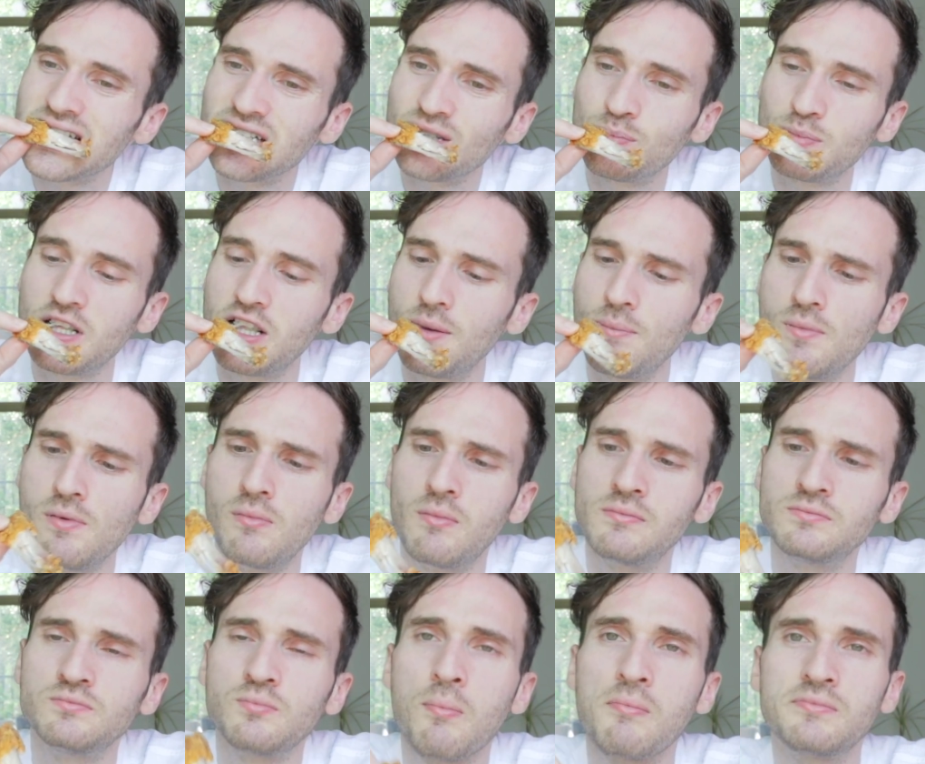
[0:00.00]
but
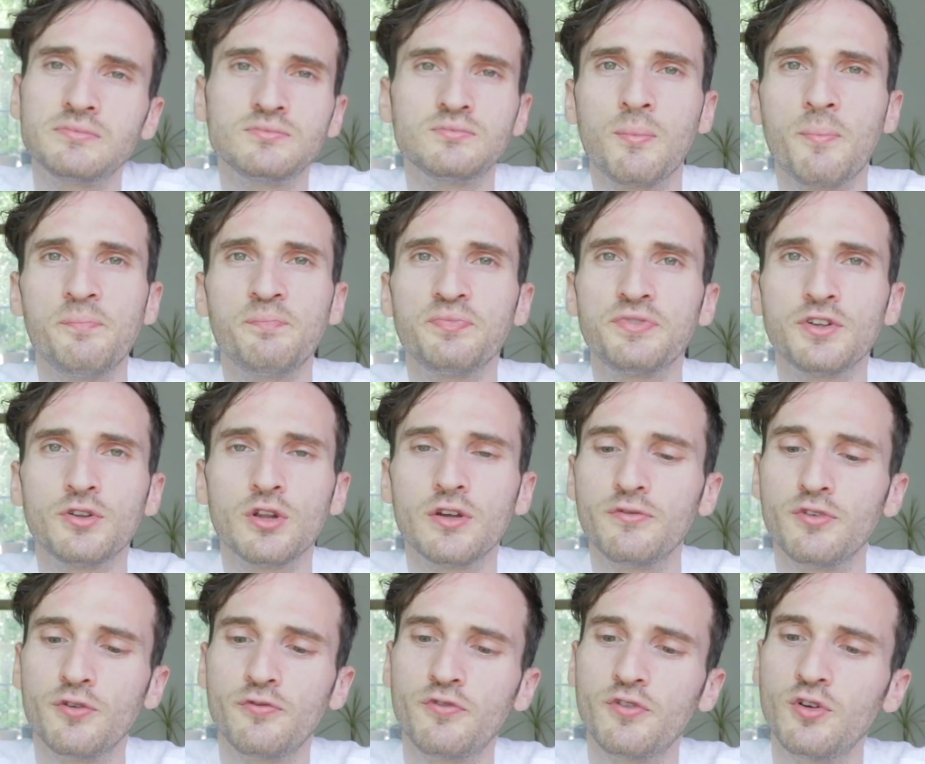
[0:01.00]

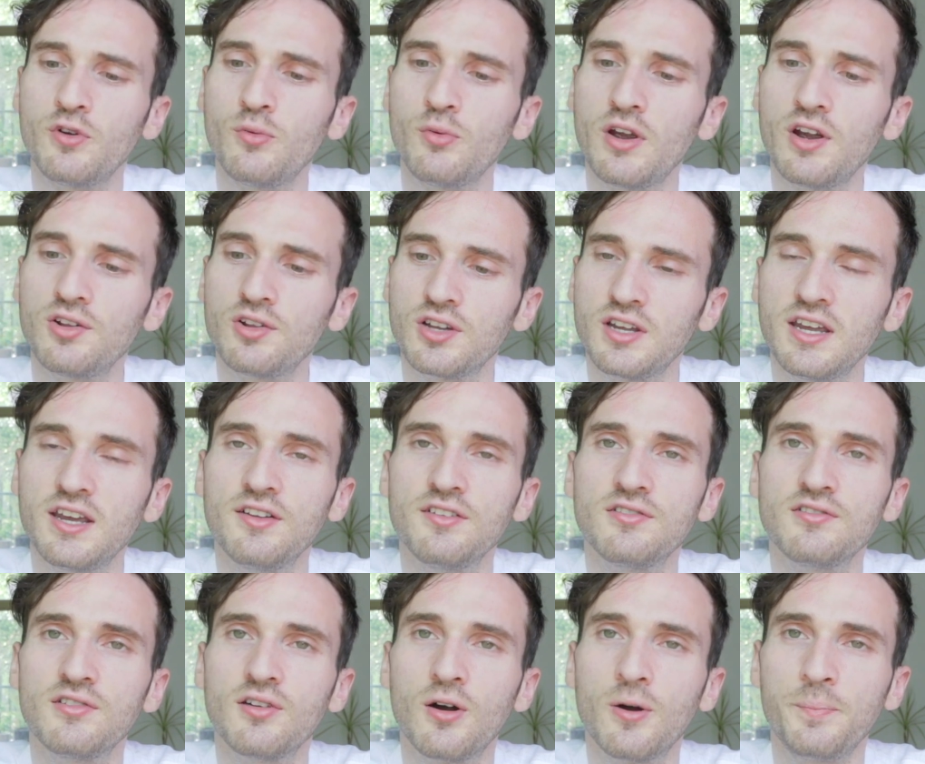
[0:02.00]
delivered food rarely is,
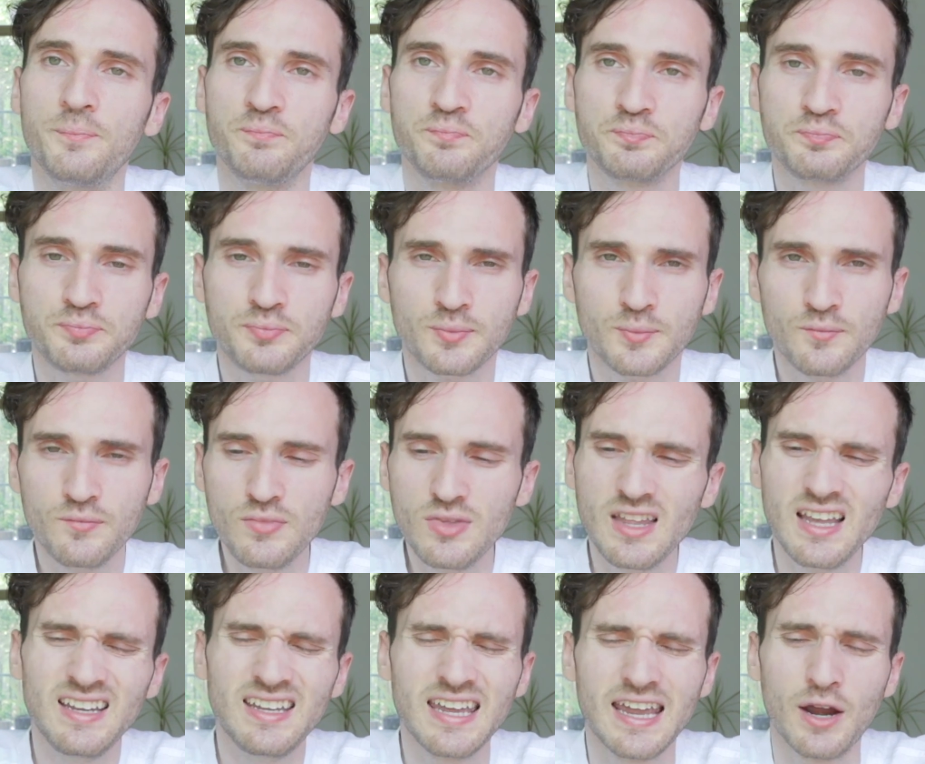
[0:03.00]
so
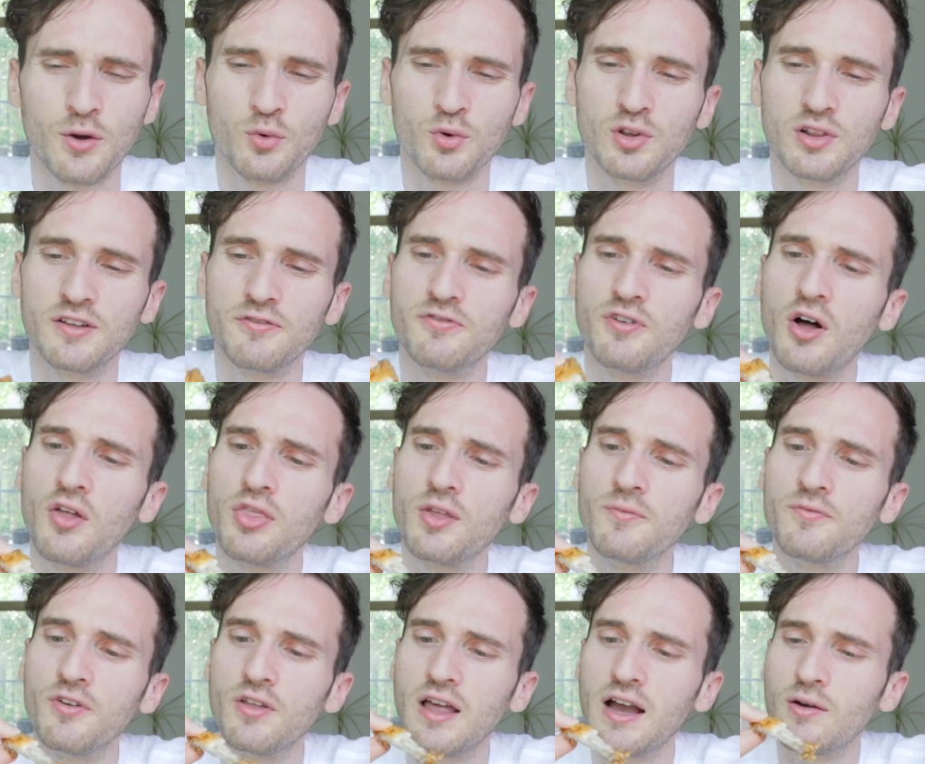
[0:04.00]
can't really fault them
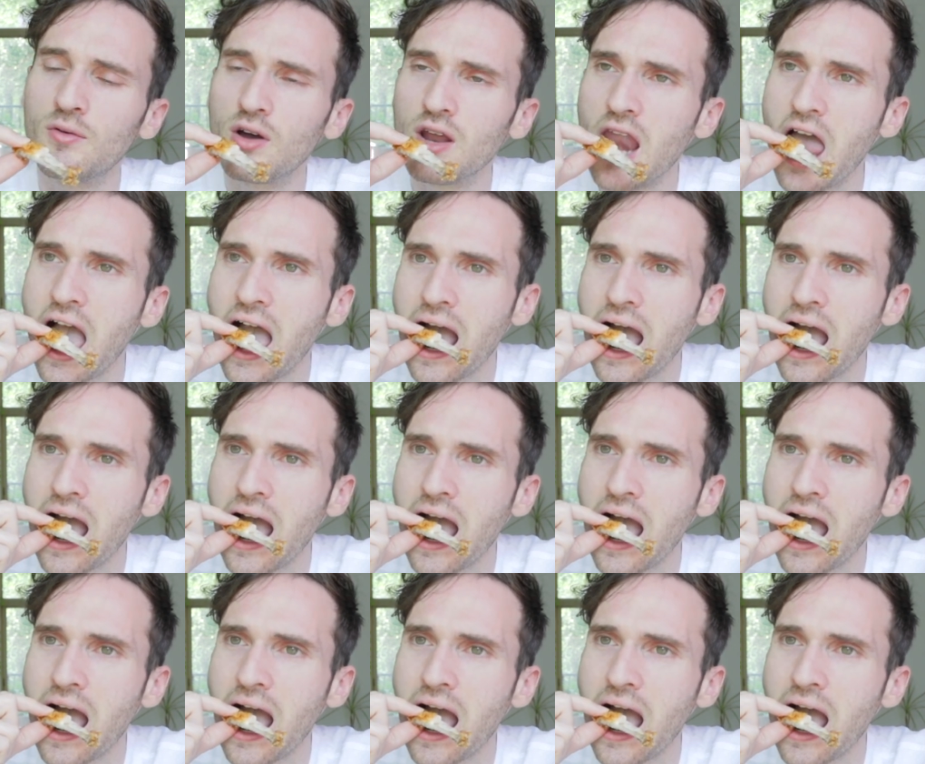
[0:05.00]
for that one.